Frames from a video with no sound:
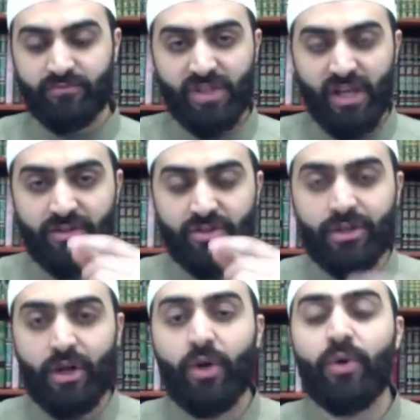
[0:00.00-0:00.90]
And
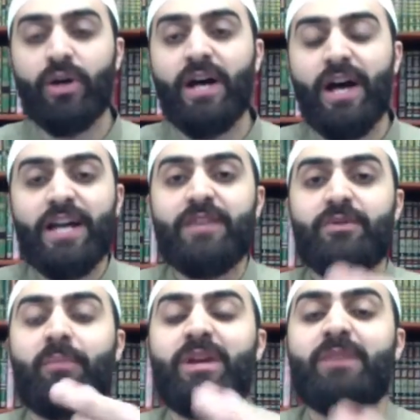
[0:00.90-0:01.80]
so
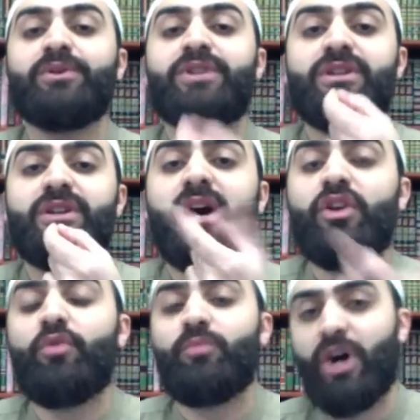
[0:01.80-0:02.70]
the people did not
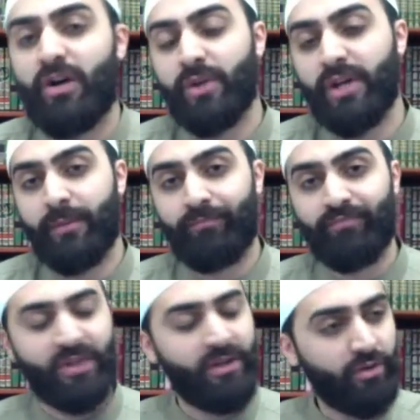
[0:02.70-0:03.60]
know Muawiyah.
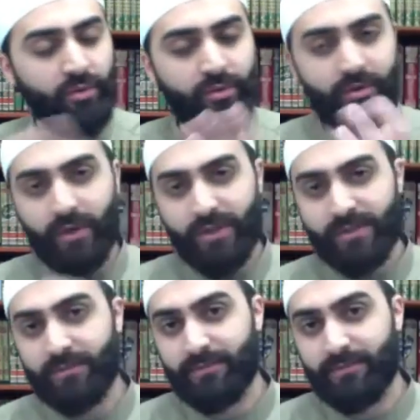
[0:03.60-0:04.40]
They didn't know who he was.